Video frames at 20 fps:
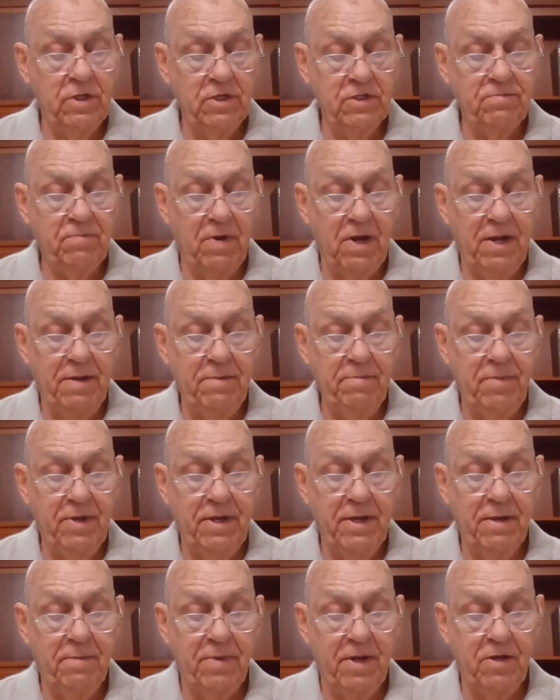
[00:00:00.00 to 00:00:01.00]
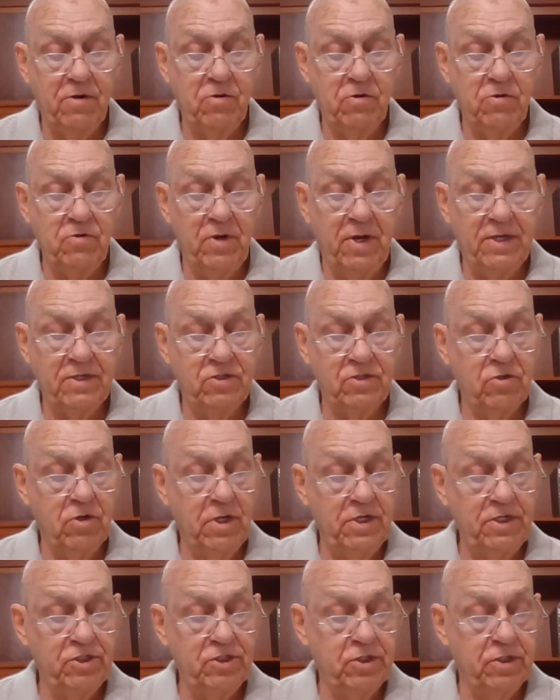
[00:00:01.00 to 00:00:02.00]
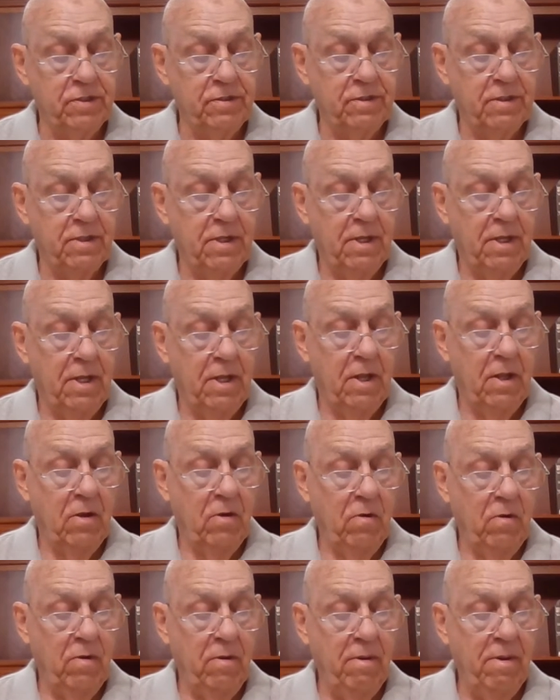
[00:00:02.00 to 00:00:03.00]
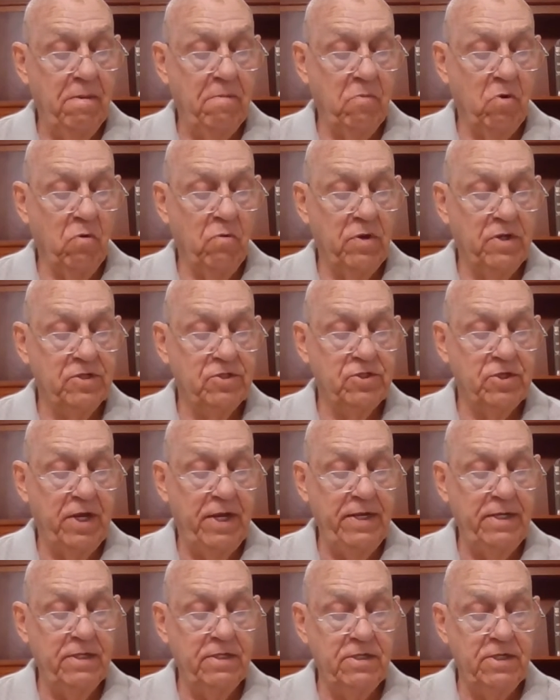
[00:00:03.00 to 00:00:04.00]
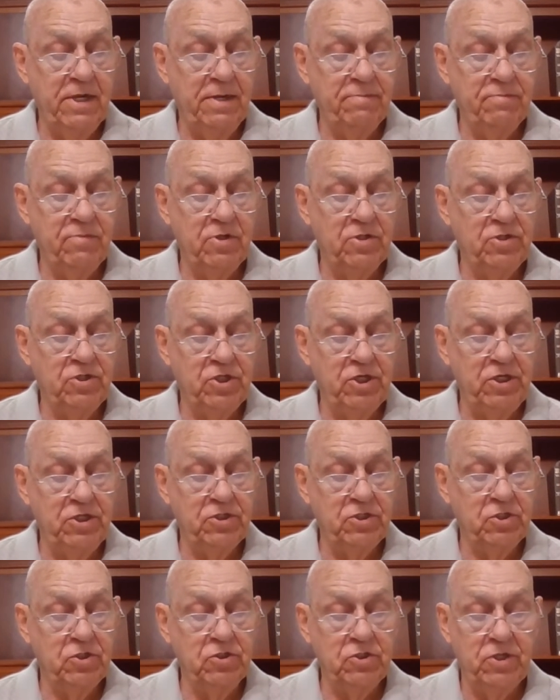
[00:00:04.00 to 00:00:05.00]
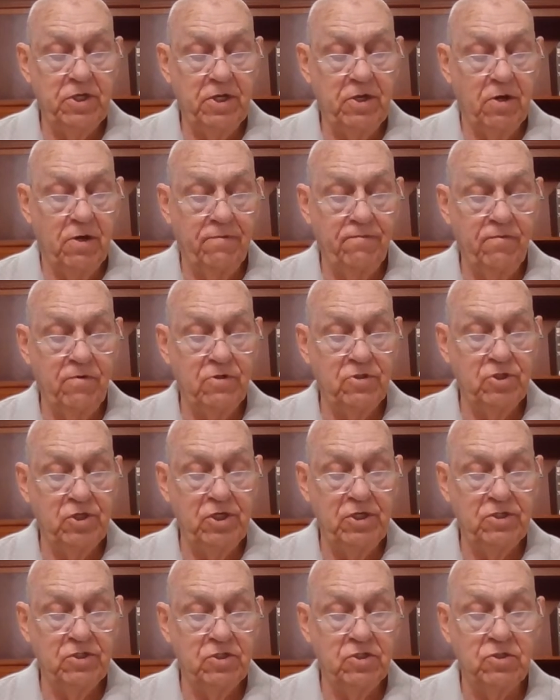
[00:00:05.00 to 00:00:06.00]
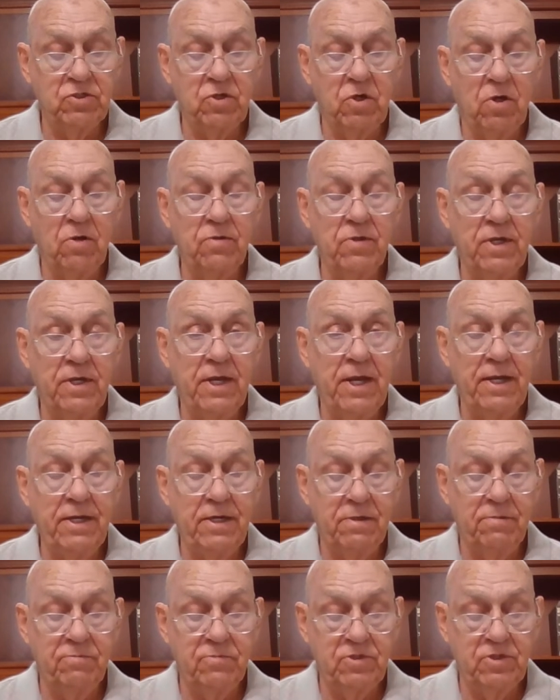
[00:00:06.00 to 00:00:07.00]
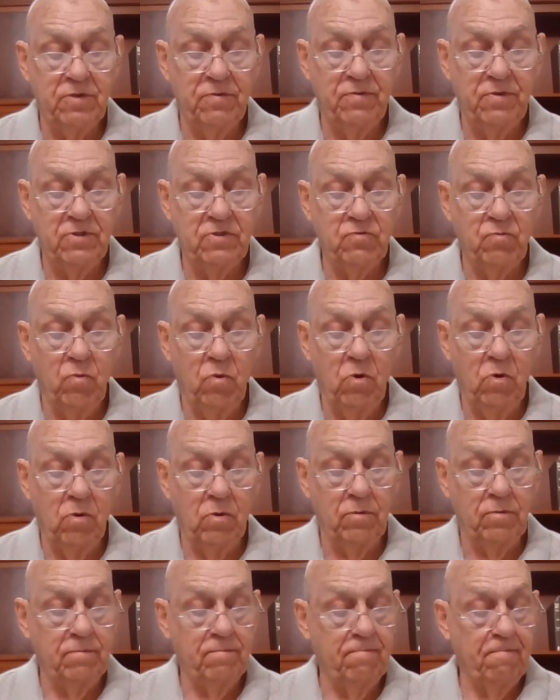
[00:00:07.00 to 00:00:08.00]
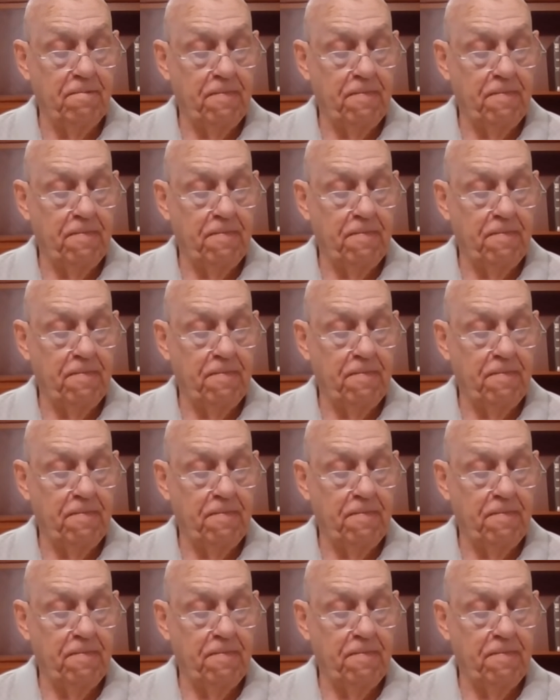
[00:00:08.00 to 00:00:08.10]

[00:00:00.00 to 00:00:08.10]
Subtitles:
this might be a better translation. Remember, when Satan tempted Jesus, he offered Jesus all the kingdoms of this world.